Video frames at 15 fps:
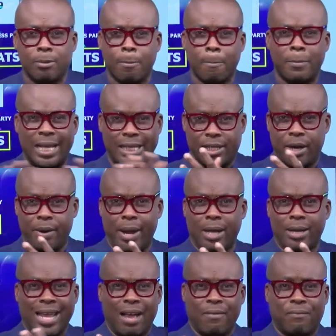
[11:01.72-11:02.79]
Nigeria,
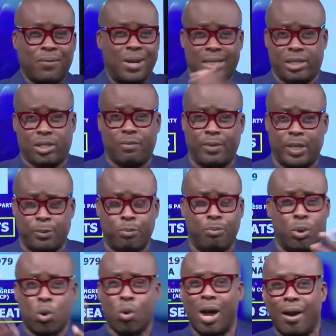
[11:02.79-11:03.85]
they have flashes of
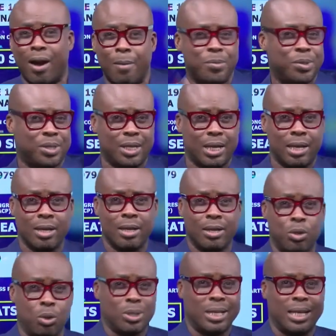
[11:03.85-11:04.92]
Boko Haram is here,
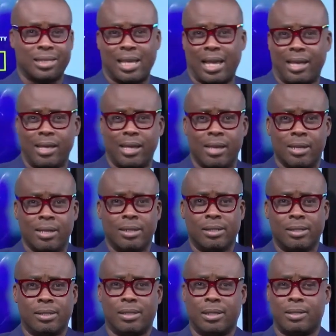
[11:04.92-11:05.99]
Northerners are here,
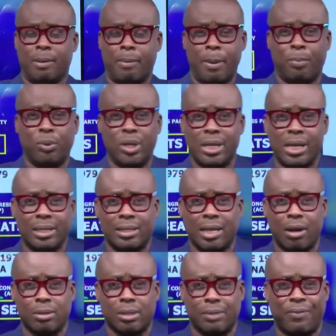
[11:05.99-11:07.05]
the people in the
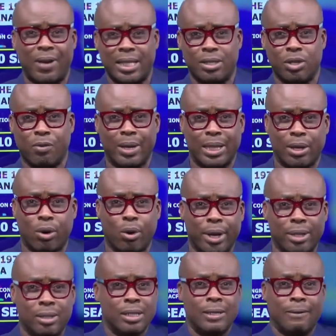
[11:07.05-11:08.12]
south fighting over the
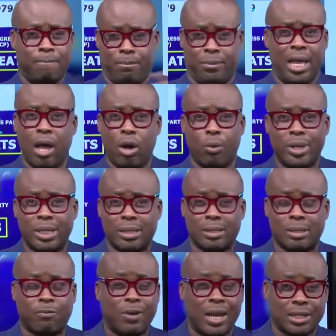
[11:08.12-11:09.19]
oil. There are always
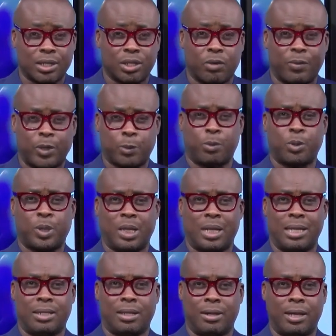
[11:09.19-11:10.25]
flashes of explosion in
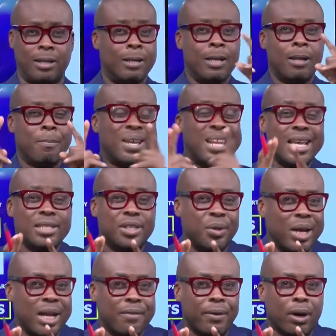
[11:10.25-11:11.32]
Nigeria. But
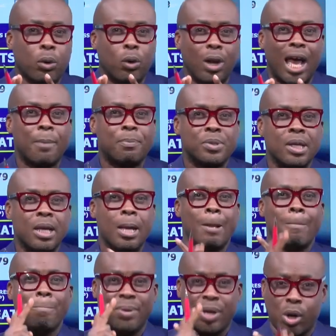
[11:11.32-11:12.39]
Nigeria never collapsed
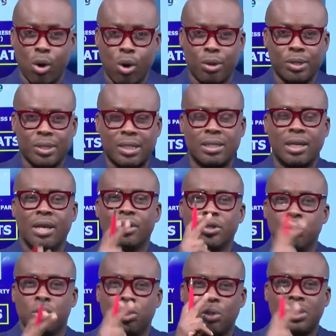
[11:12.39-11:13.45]
because
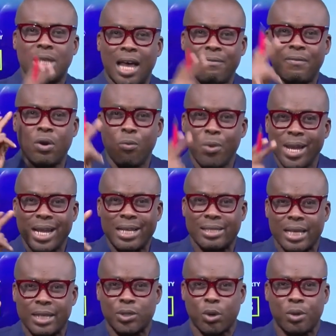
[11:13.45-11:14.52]
you don't have a
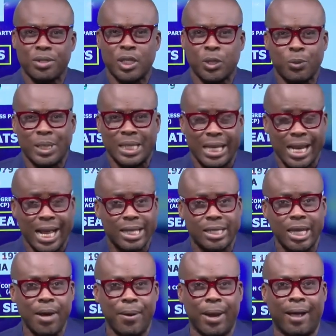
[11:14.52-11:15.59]
winner-takes-all situation in
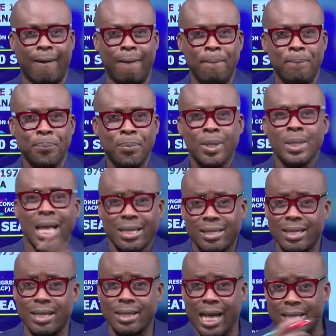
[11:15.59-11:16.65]
Nigeria.
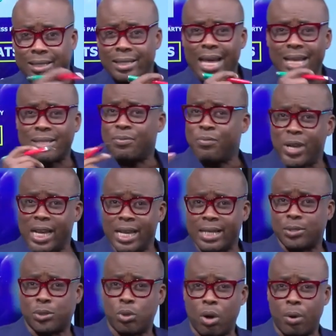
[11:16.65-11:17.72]
That's really the
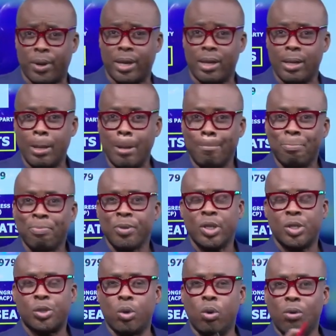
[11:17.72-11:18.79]
story.
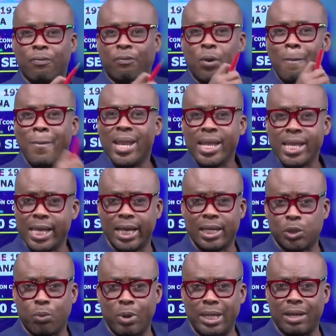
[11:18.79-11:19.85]
So for many
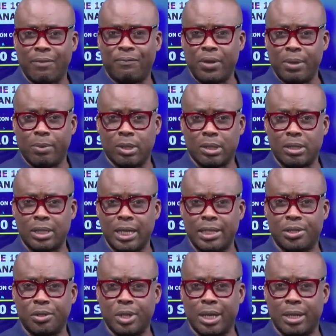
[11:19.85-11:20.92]
years when the famous
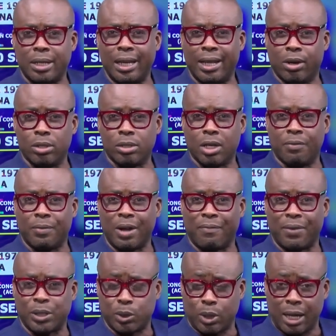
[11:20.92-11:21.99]
Nigerian Lagos governor,
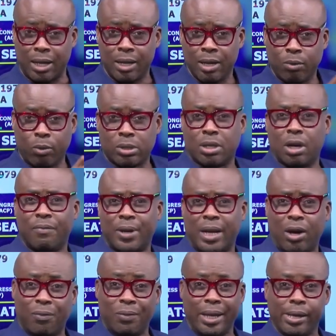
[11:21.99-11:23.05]
Fashola, was governor
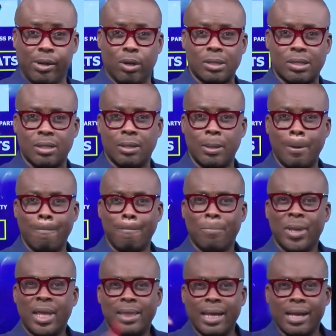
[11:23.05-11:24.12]
of Lagos,
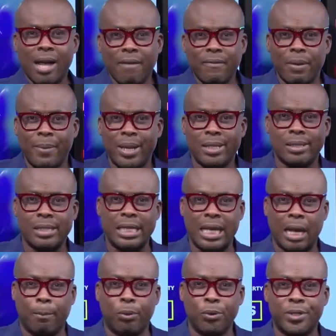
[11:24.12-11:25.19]
the government in
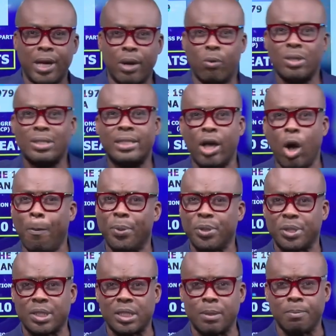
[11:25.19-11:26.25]
Abuja was the
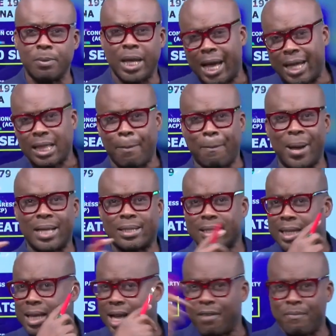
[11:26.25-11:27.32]
opposition, the other party,
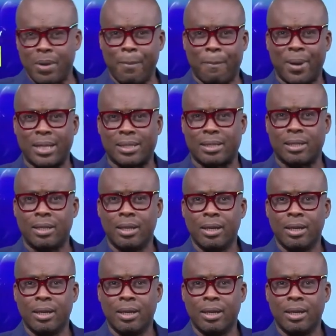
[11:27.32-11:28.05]
the government party